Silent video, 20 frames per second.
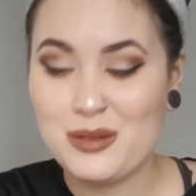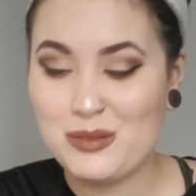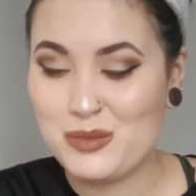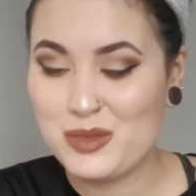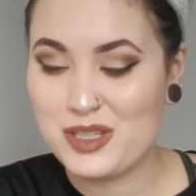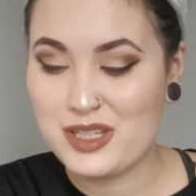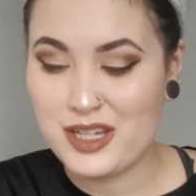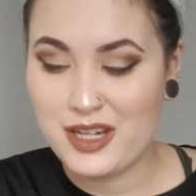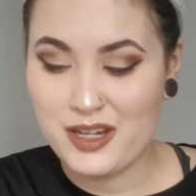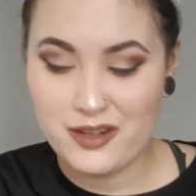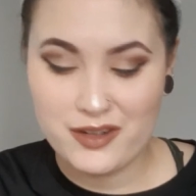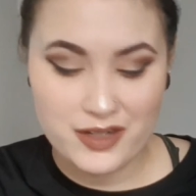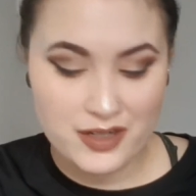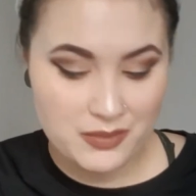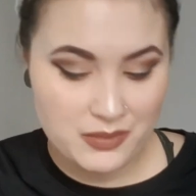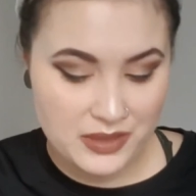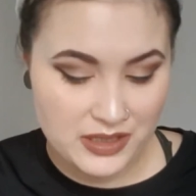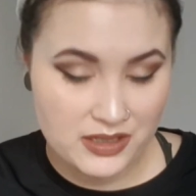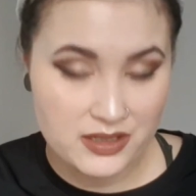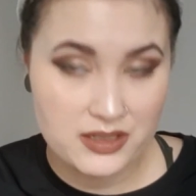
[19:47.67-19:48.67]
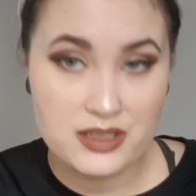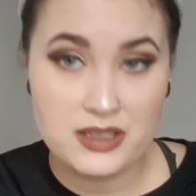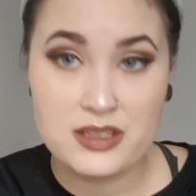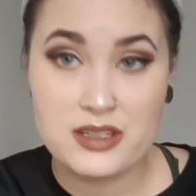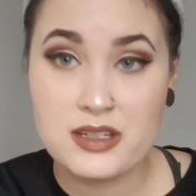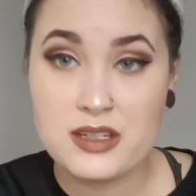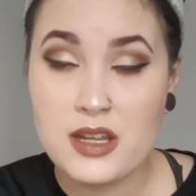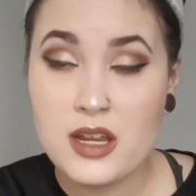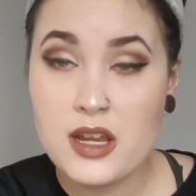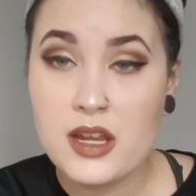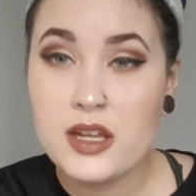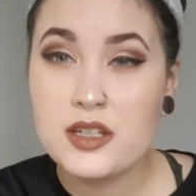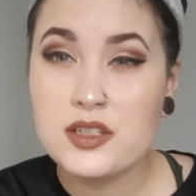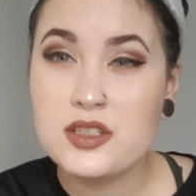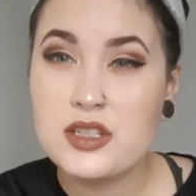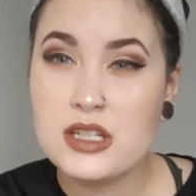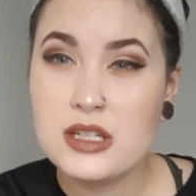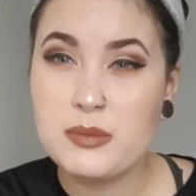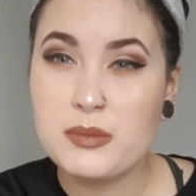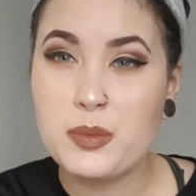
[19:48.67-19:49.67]
mascara, because it's
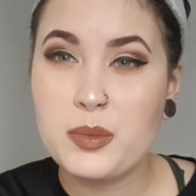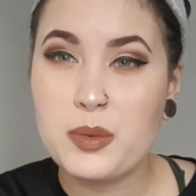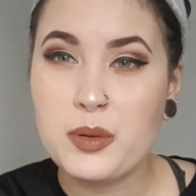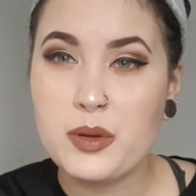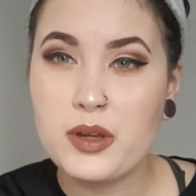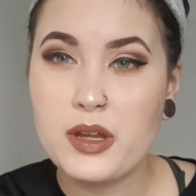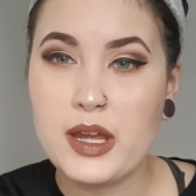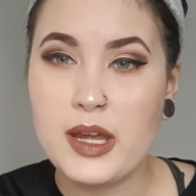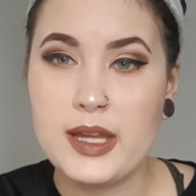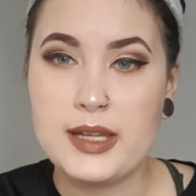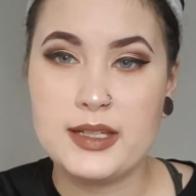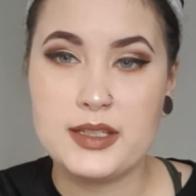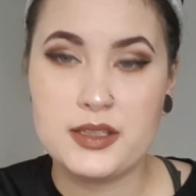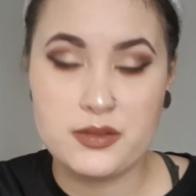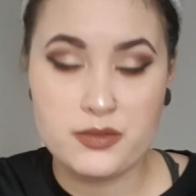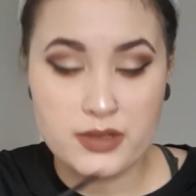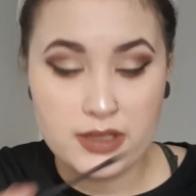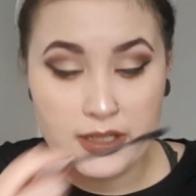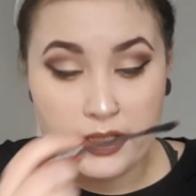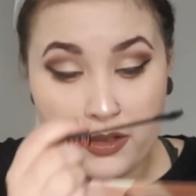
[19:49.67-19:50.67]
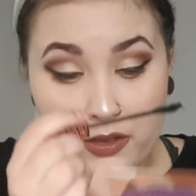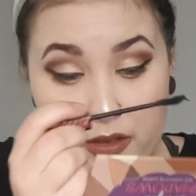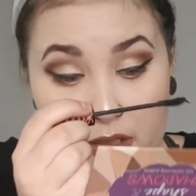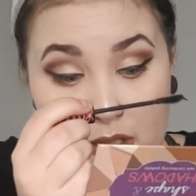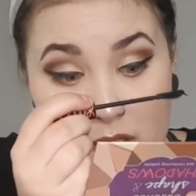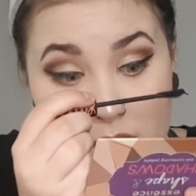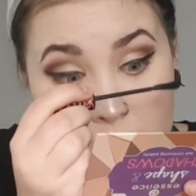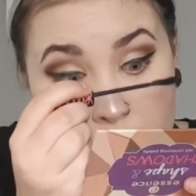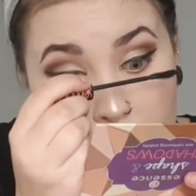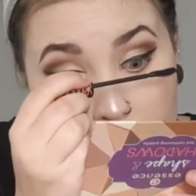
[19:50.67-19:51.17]
cheap and it's really good.